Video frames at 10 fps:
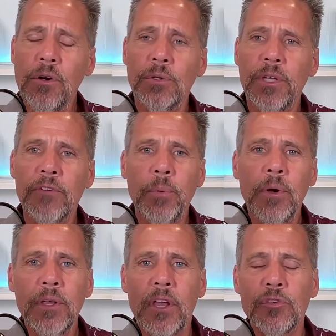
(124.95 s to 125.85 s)
"Oh, you have a
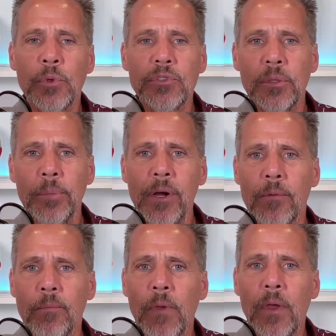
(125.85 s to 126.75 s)
podcast? What's it
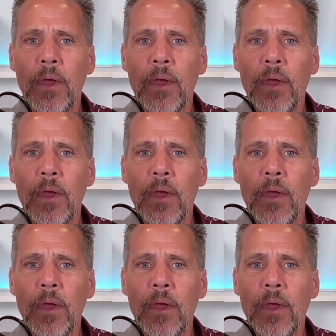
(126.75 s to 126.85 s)
about?"